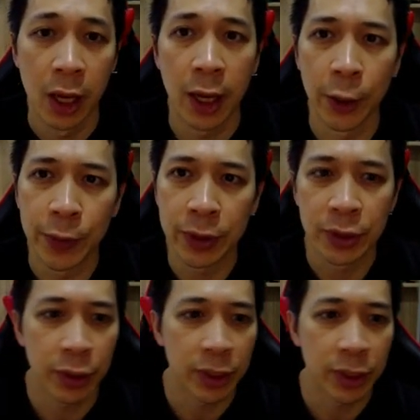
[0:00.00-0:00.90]
I hope you
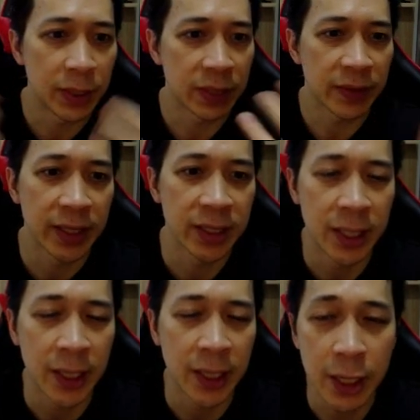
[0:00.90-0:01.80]
enjoyed this piece of content
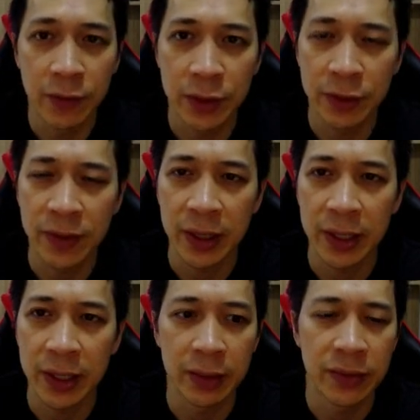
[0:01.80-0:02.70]
today. Hopefully you found
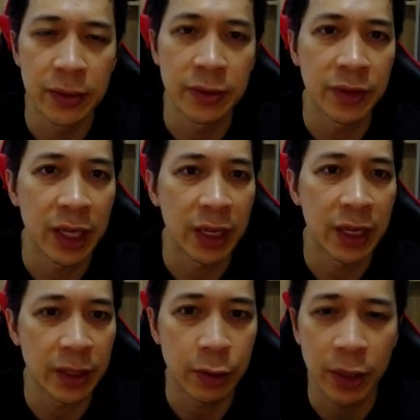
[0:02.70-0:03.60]
it helpful. If you have
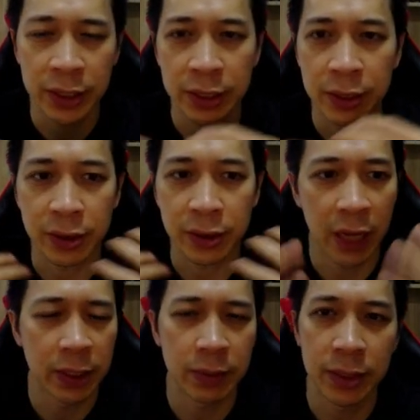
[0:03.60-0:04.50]
any questions or
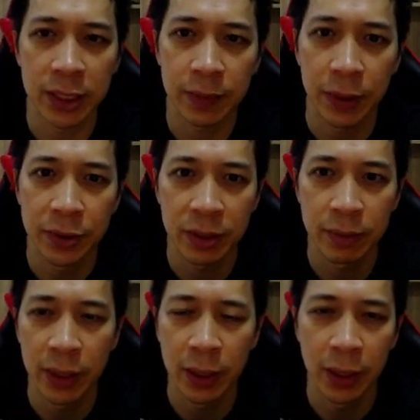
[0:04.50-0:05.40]
comments, please post
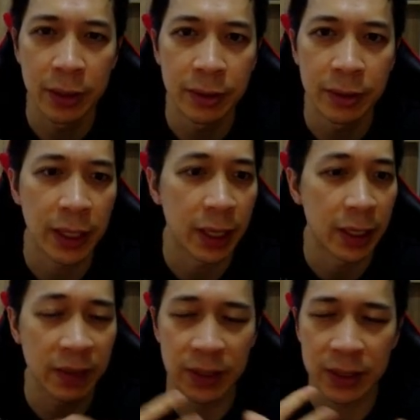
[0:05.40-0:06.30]
them below.
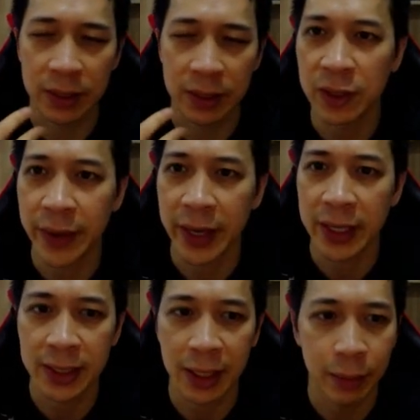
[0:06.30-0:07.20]
Give me some
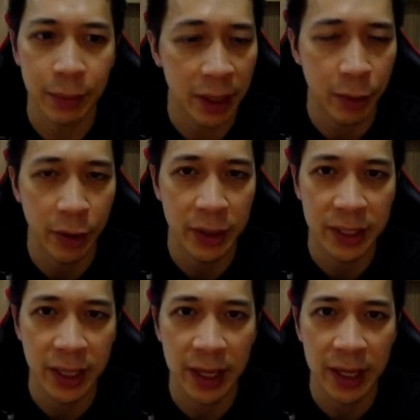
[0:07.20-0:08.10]
feedback as I put out more of
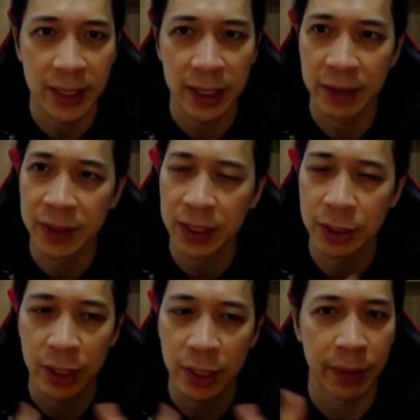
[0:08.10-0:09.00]
this content. I'd love to
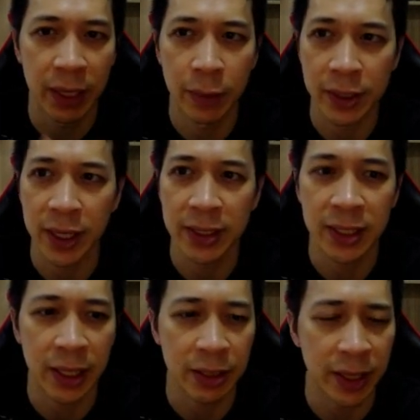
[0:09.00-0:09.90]
try to put out more
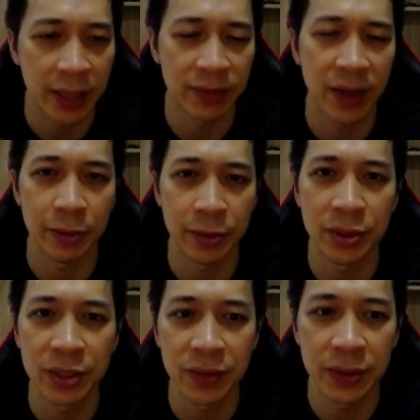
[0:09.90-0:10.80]
content that you guys find
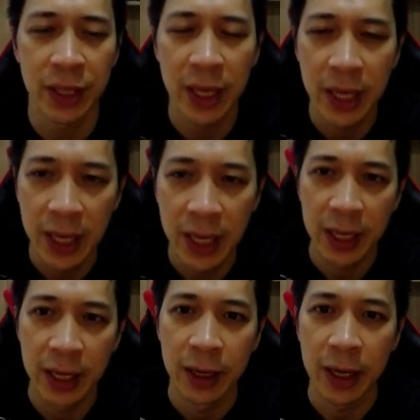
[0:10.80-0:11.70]
useful.
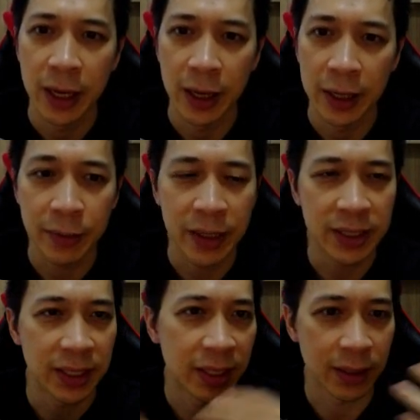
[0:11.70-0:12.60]

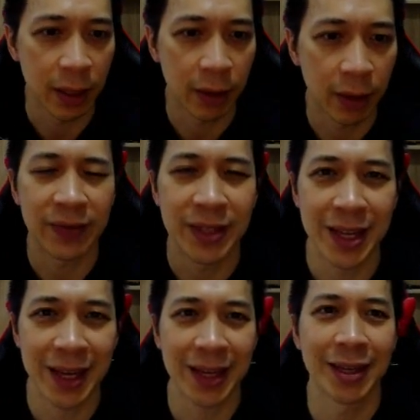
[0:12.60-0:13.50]
Anyways, that's all I have
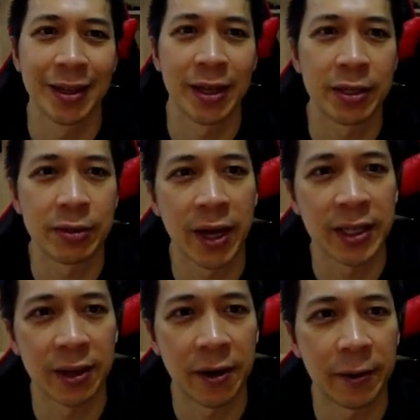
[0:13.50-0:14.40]
today. Thank you
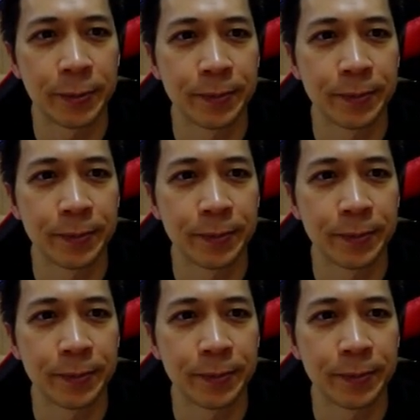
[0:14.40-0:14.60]
guys all.